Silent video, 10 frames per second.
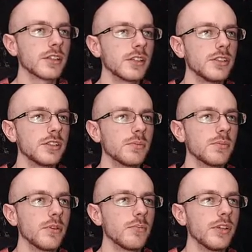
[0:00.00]
He's
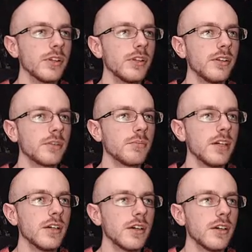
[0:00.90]
belittling
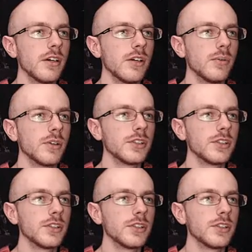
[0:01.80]
me with